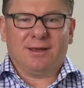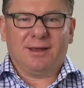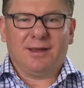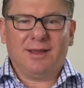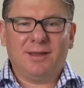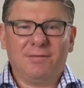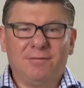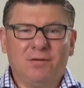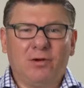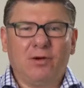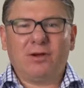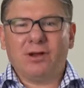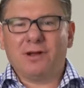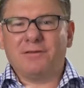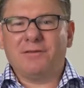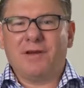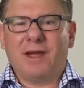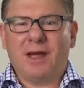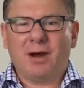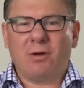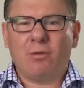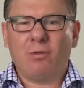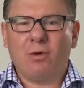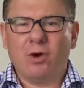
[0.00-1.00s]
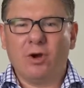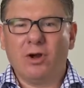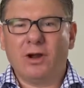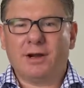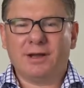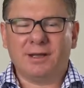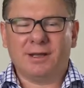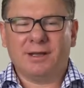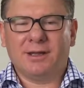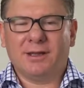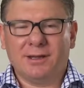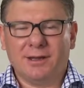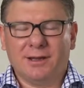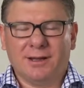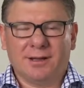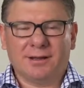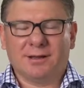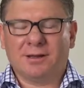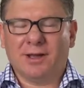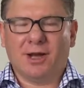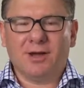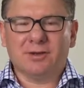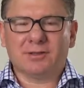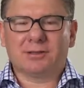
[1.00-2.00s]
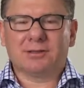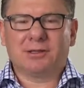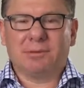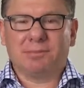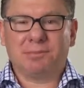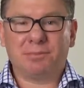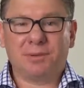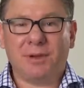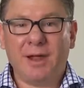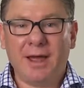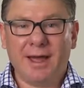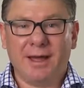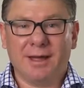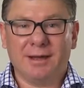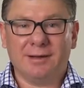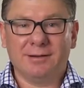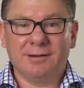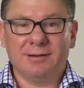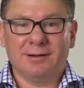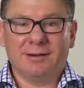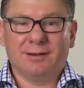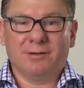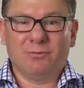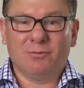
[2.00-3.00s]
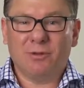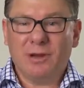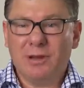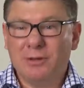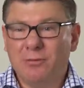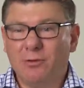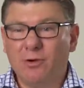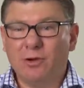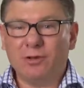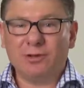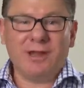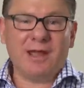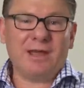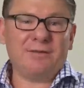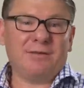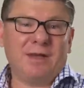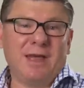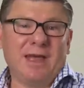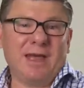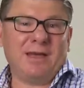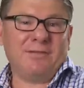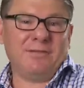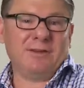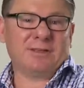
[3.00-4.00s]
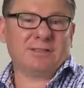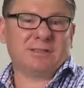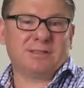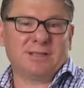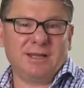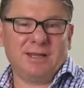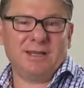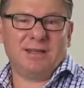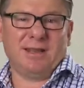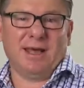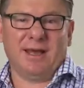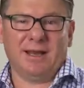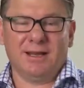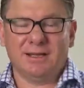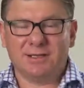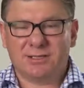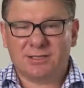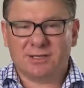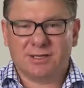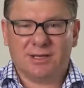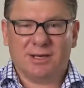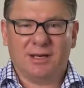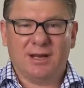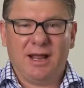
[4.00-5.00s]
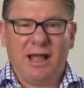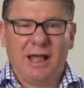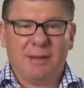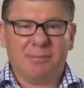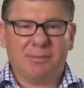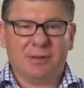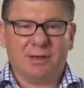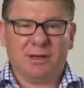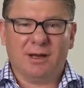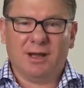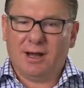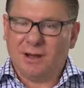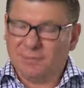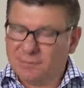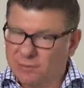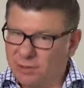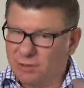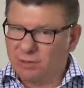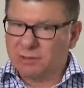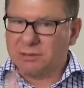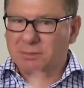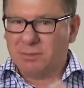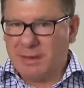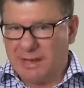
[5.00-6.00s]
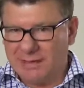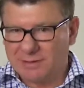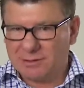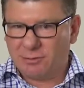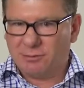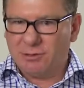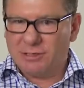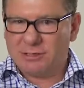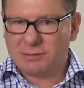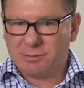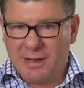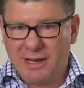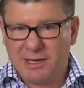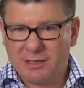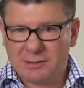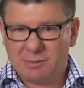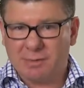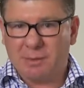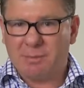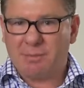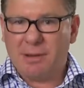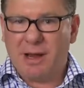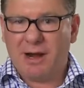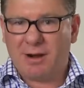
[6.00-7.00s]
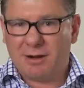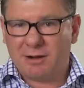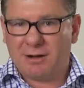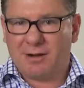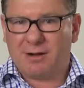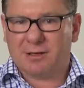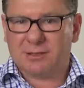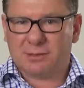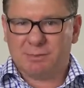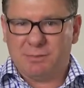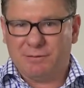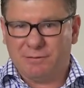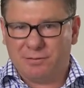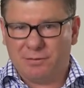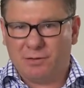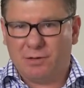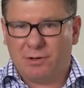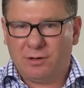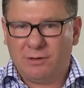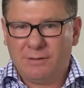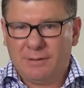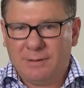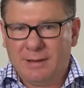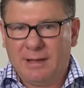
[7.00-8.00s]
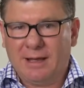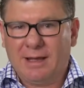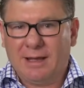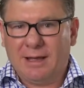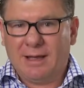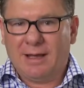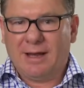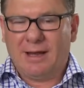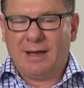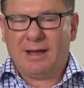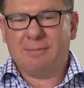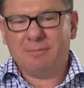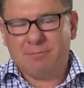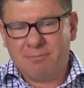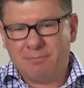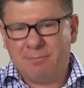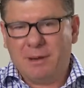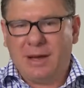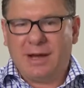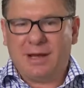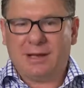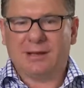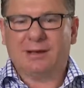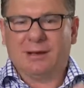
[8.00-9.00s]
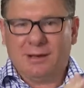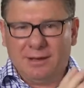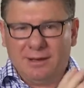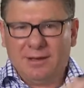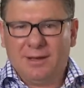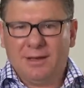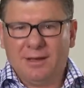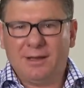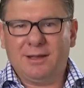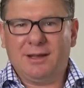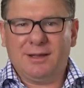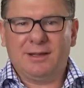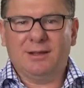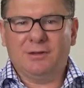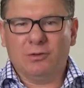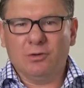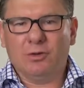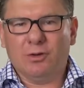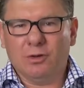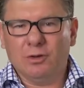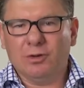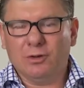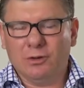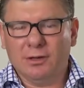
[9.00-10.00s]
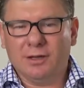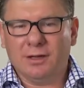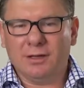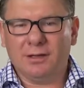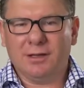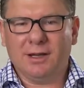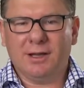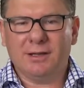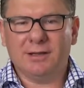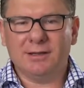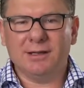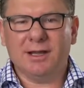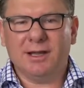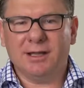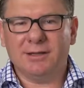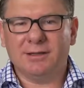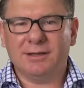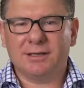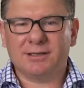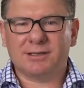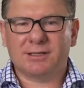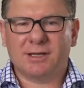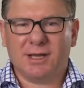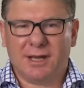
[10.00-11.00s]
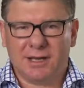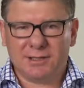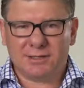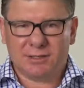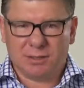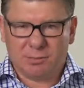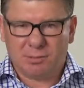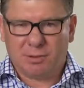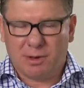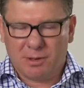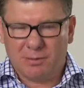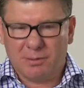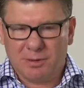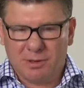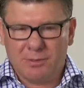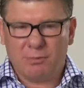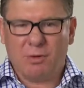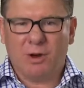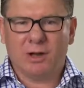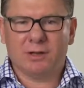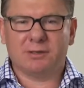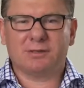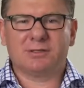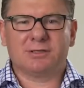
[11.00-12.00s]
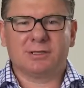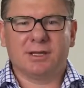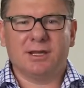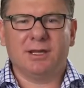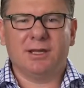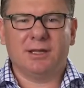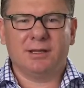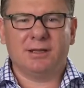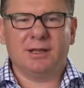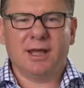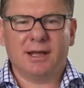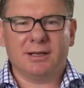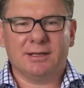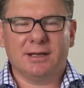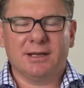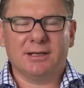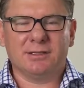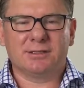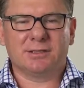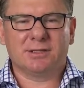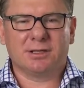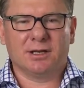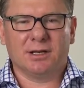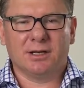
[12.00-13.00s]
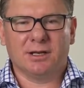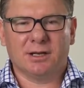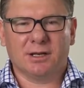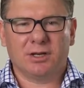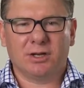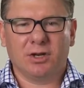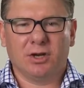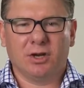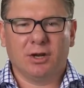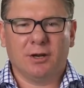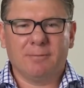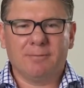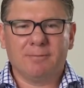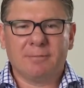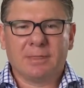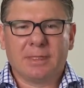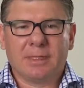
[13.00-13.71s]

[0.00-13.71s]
if all of our work goes to plan, we will never ever see that incident happen. I've talked about the risk management paradox before, but in this case, you probably won't see that incident occur.